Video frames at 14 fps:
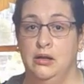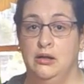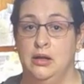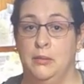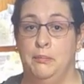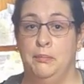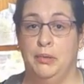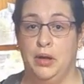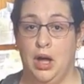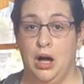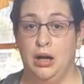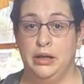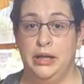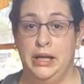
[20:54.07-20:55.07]
the
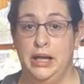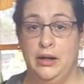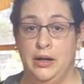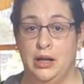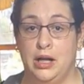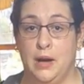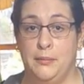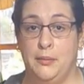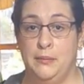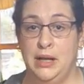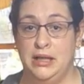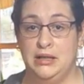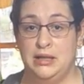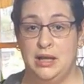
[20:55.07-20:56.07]
blog here in a couple
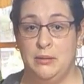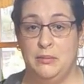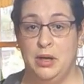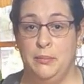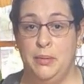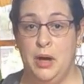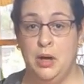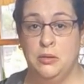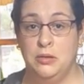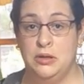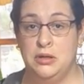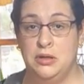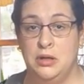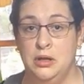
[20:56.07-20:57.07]
minutes that I'm gonna
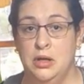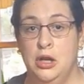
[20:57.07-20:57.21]
post,